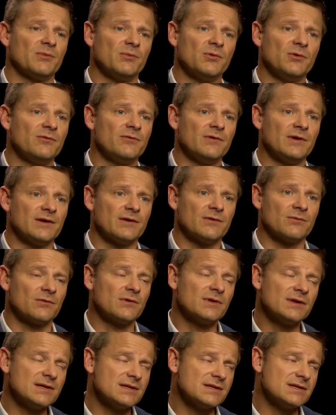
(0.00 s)
movie. It
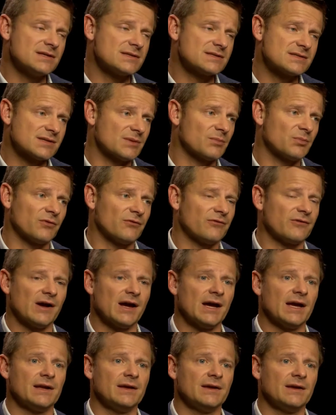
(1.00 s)
really is
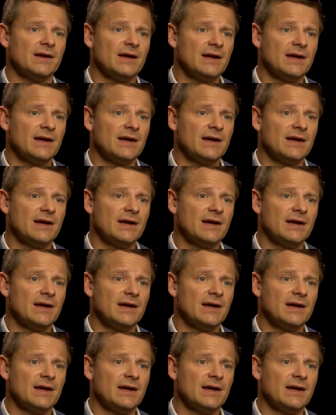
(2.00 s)
simplified.